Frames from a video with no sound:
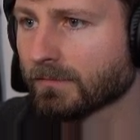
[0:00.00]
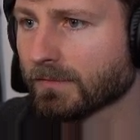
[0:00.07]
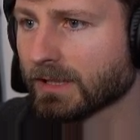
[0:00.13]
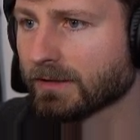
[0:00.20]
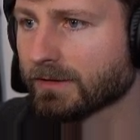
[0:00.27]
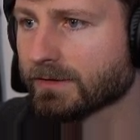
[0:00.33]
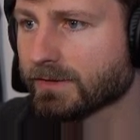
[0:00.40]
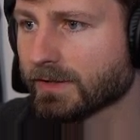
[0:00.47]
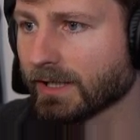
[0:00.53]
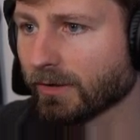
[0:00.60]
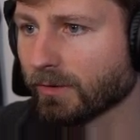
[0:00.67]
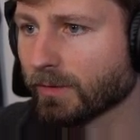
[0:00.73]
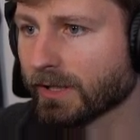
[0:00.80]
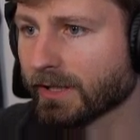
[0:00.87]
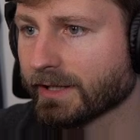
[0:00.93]
So yeah,
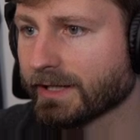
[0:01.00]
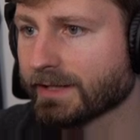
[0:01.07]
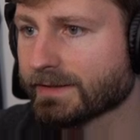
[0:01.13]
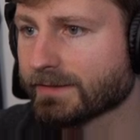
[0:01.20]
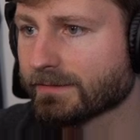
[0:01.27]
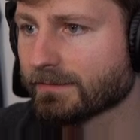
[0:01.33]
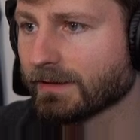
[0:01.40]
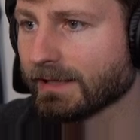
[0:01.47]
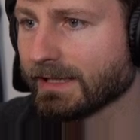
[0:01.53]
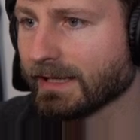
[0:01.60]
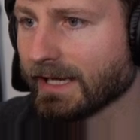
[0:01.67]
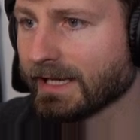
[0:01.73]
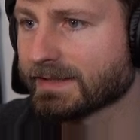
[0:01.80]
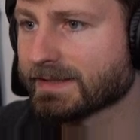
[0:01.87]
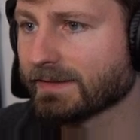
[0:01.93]
quantities,
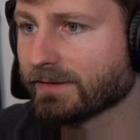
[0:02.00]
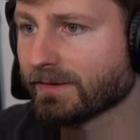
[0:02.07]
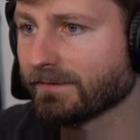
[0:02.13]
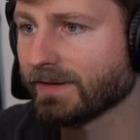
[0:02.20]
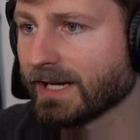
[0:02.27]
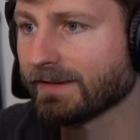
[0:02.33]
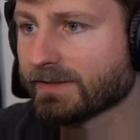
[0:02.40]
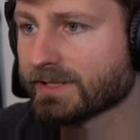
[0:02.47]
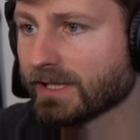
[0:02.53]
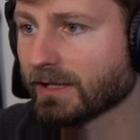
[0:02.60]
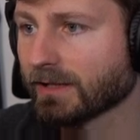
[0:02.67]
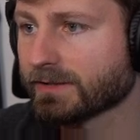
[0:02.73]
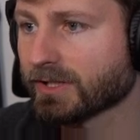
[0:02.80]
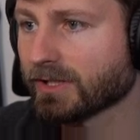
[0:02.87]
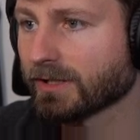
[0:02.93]
875 is
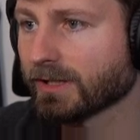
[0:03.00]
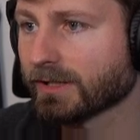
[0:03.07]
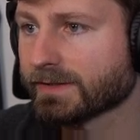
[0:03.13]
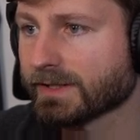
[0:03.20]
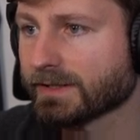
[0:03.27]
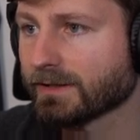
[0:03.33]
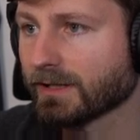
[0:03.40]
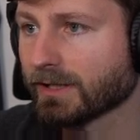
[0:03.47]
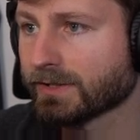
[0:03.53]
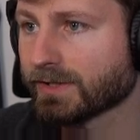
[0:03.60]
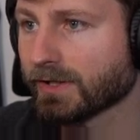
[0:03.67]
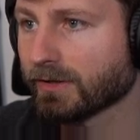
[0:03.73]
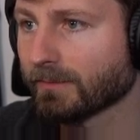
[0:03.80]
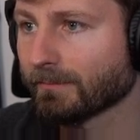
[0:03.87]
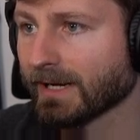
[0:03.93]
a
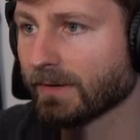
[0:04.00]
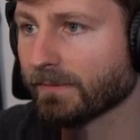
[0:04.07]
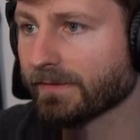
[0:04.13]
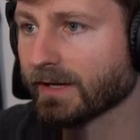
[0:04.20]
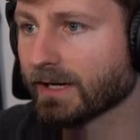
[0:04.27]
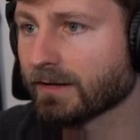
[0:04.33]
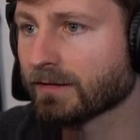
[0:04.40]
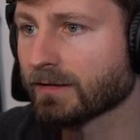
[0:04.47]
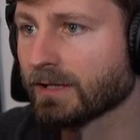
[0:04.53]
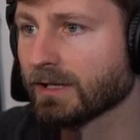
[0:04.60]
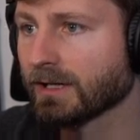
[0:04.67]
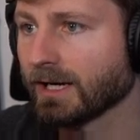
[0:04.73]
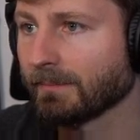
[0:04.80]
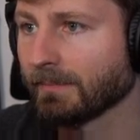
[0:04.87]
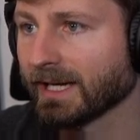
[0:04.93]
good amount there.
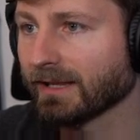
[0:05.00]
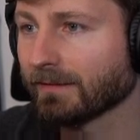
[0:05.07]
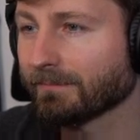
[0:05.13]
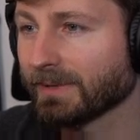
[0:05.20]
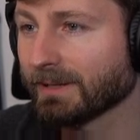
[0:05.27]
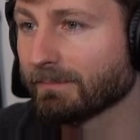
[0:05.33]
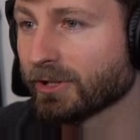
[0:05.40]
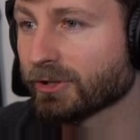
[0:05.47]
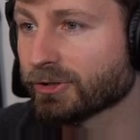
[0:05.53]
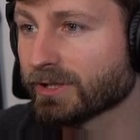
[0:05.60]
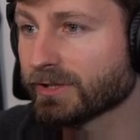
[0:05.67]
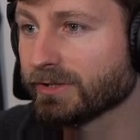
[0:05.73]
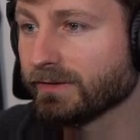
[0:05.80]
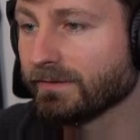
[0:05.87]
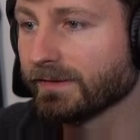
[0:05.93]
I might be pushing
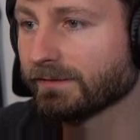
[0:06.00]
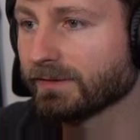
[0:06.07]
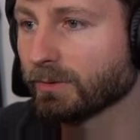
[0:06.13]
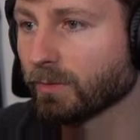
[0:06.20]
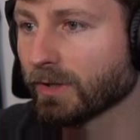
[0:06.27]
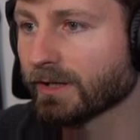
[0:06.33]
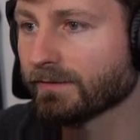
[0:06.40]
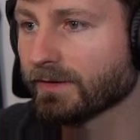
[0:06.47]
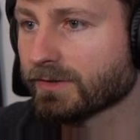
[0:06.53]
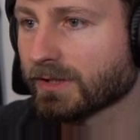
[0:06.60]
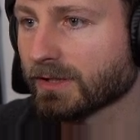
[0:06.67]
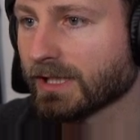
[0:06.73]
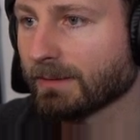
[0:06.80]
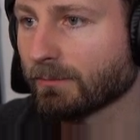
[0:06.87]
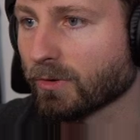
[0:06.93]
251 if there's a
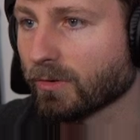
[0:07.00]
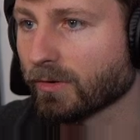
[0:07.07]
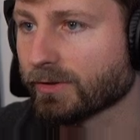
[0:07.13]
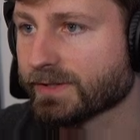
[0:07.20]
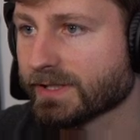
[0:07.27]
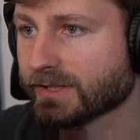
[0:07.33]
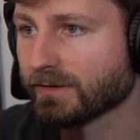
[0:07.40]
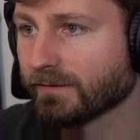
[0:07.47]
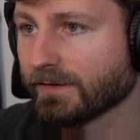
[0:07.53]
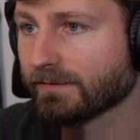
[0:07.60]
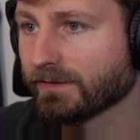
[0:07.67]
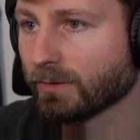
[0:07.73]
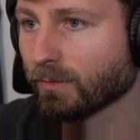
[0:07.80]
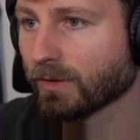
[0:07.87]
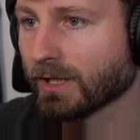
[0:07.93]
lot more orders at
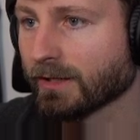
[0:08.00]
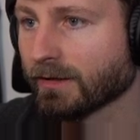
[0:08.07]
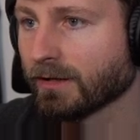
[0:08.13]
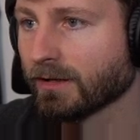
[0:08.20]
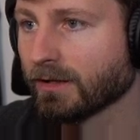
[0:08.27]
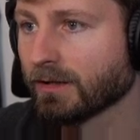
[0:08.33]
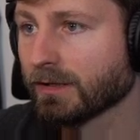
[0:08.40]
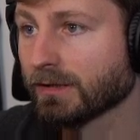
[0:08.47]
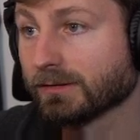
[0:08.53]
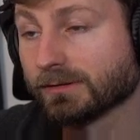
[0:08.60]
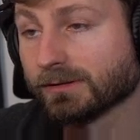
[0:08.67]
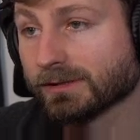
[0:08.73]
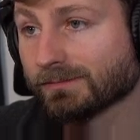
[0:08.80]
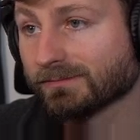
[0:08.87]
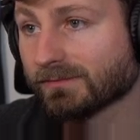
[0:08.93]
251.
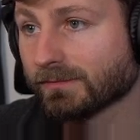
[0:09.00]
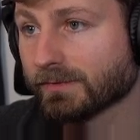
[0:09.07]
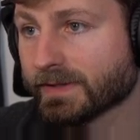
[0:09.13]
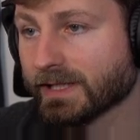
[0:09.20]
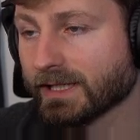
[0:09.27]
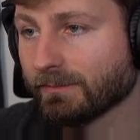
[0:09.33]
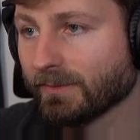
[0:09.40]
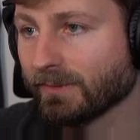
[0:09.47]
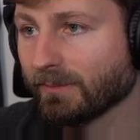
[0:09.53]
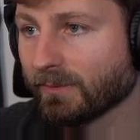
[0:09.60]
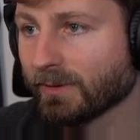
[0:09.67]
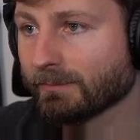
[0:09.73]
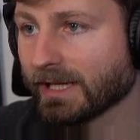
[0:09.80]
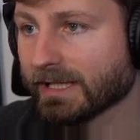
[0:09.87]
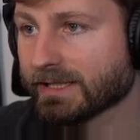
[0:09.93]
Well, see, we
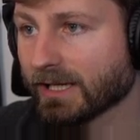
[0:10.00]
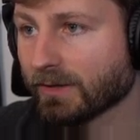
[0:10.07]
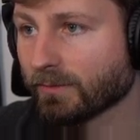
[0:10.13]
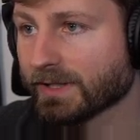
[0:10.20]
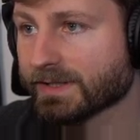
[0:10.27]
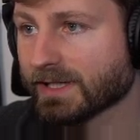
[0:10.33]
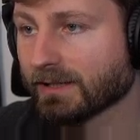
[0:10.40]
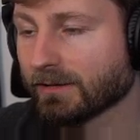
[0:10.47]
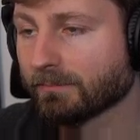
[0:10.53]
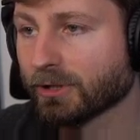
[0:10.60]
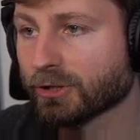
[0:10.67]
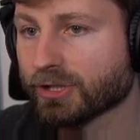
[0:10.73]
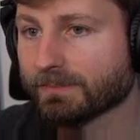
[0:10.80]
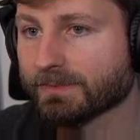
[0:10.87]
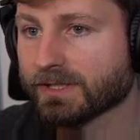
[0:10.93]
might take a risk and
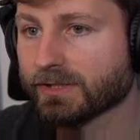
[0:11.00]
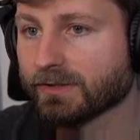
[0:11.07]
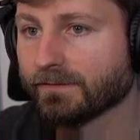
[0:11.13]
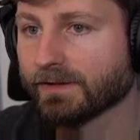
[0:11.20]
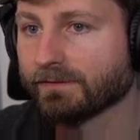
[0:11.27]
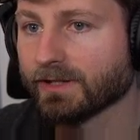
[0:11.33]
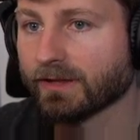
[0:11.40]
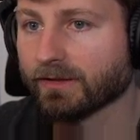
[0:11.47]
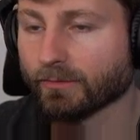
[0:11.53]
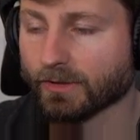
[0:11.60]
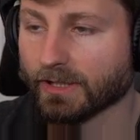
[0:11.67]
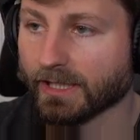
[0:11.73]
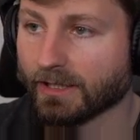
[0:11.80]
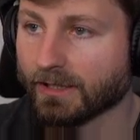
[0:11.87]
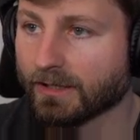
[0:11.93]
push up to
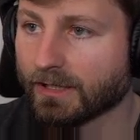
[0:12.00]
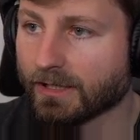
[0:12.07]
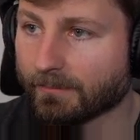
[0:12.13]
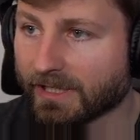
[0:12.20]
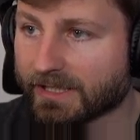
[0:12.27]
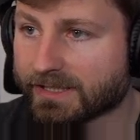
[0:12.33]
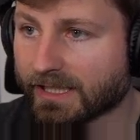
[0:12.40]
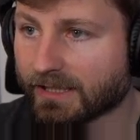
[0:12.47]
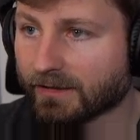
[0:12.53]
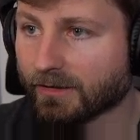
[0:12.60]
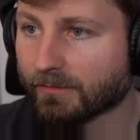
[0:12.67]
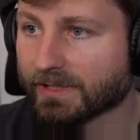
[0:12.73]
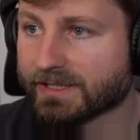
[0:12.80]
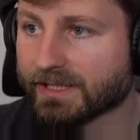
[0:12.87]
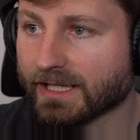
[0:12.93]
253. It might take a little
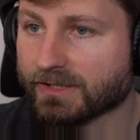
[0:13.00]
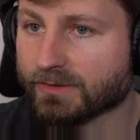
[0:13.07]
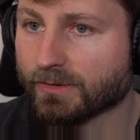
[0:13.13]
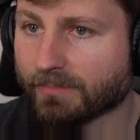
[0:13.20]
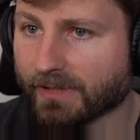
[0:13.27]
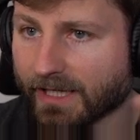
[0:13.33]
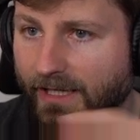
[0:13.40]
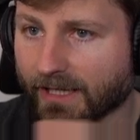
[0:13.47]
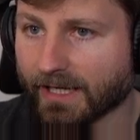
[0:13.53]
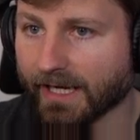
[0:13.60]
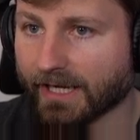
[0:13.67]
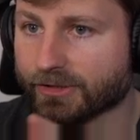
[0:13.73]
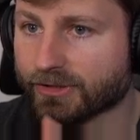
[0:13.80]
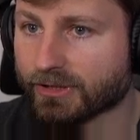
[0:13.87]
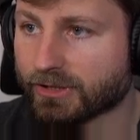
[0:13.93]
bit to get to it, but I
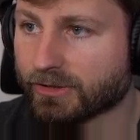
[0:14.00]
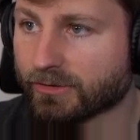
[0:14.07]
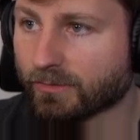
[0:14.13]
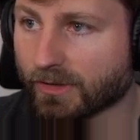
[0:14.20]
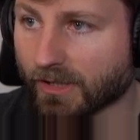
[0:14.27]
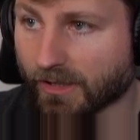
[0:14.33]
actually do want